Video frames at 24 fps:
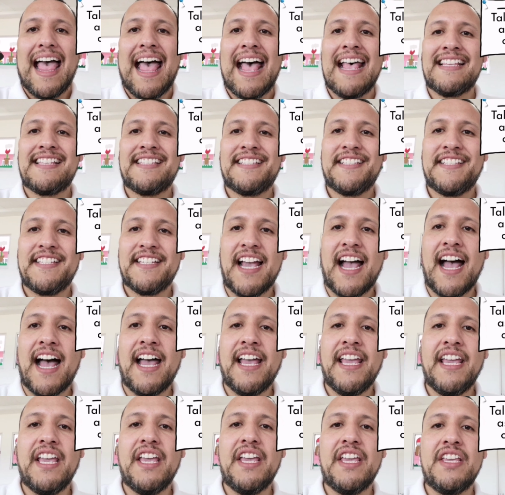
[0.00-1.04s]
as
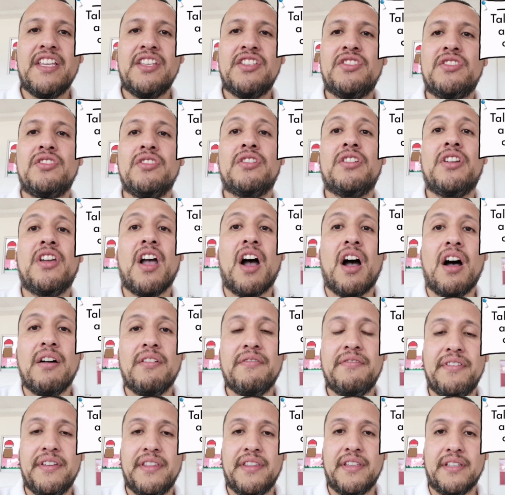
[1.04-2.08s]
shy is too
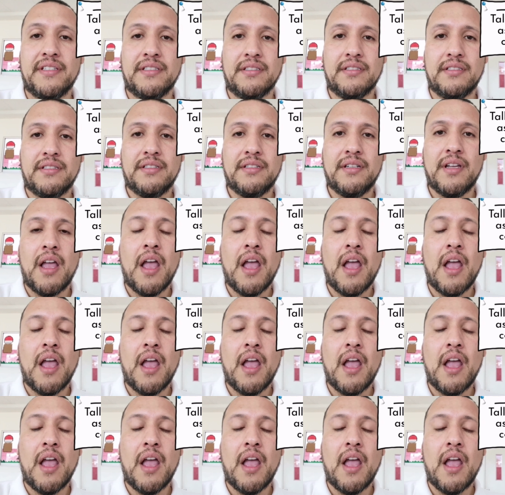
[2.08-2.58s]
confident.